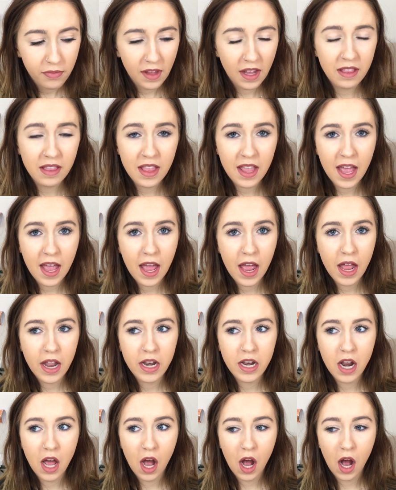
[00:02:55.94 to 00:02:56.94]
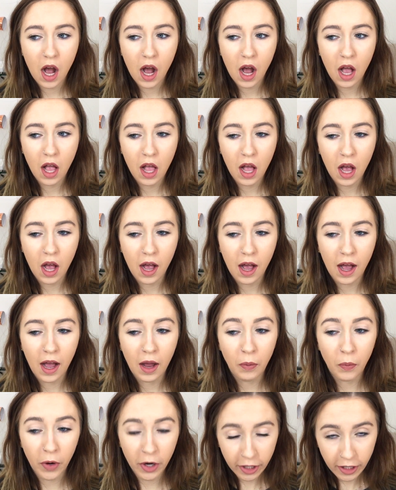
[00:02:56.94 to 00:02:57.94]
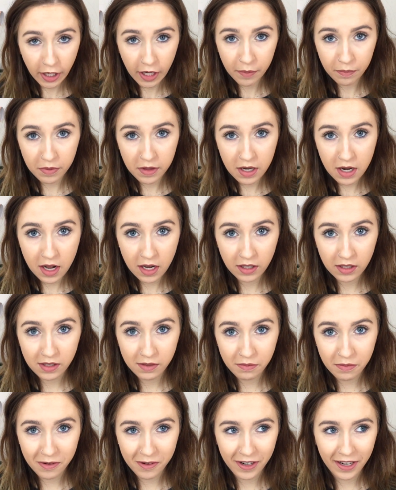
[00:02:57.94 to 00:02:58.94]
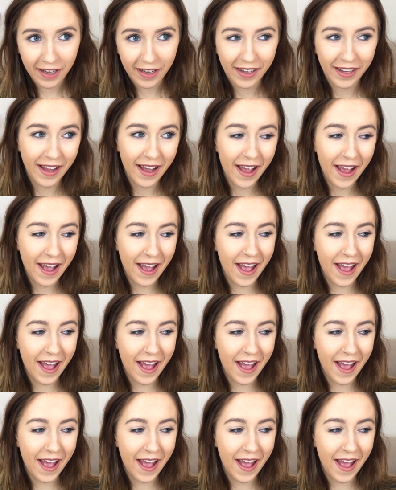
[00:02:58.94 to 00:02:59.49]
And then I woke up the next morning,